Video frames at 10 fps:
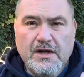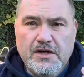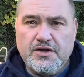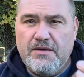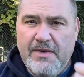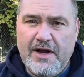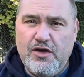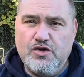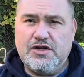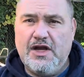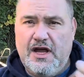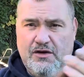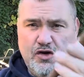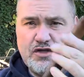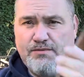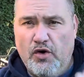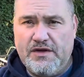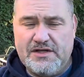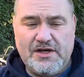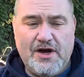So the minute you smoke the
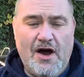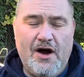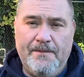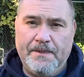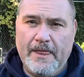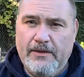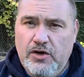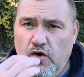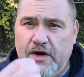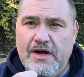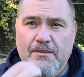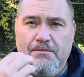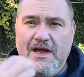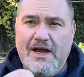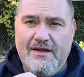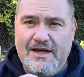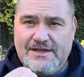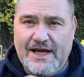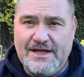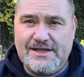cigar, you can immediately
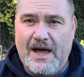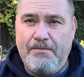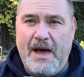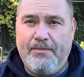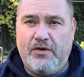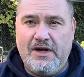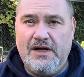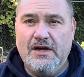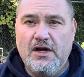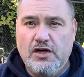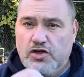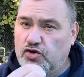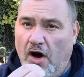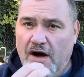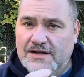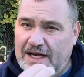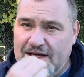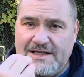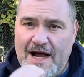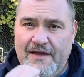taste that peppery, strong
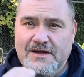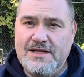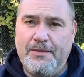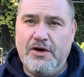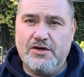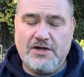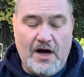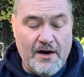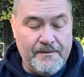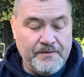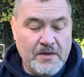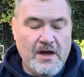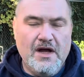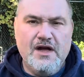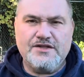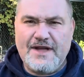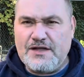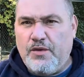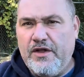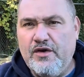taste on the tip of your tongue. So that's
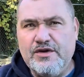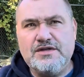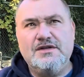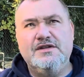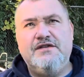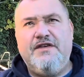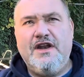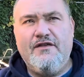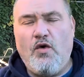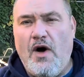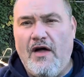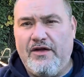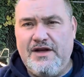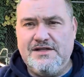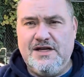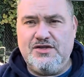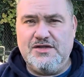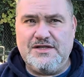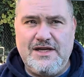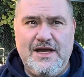one of those definitive qualities that you
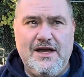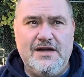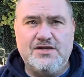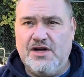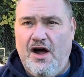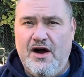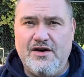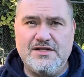see in cigars.